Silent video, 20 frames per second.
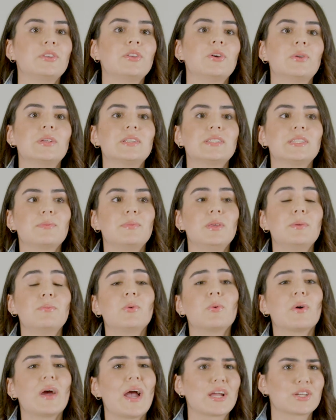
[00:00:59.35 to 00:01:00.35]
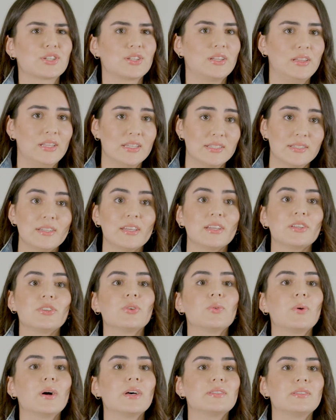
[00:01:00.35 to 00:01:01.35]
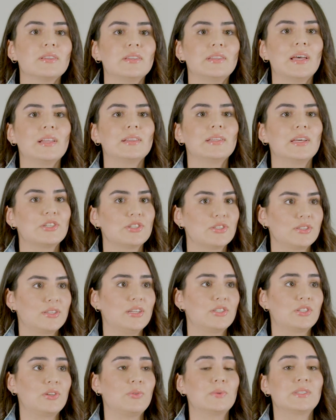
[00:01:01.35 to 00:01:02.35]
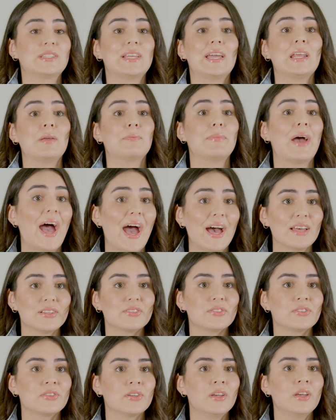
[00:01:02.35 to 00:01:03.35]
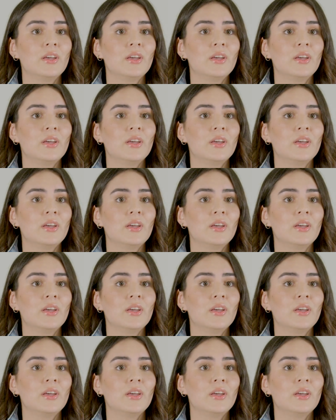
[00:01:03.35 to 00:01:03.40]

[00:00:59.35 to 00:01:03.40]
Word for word: notice that people were actually listening to us and that legislation was getting passed.